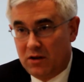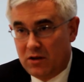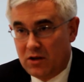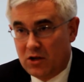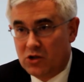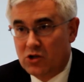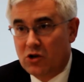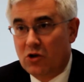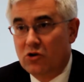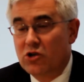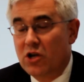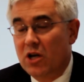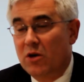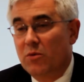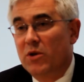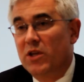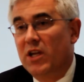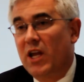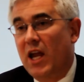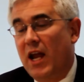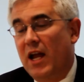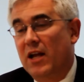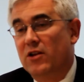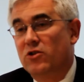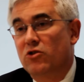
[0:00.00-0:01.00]
associated with
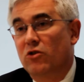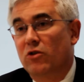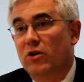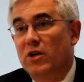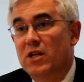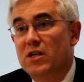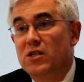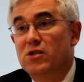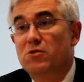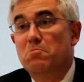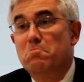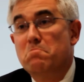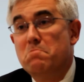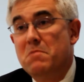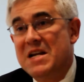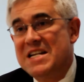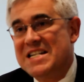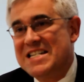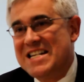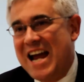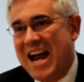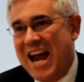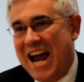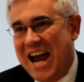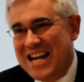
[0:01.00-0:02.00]
cancer is
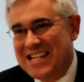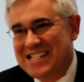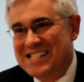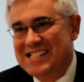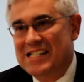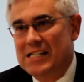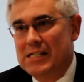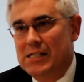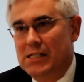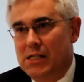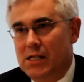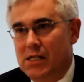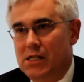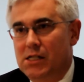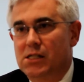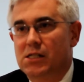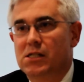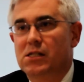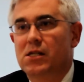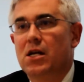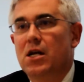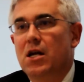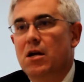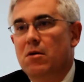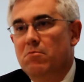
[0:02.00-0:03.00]
metastasis.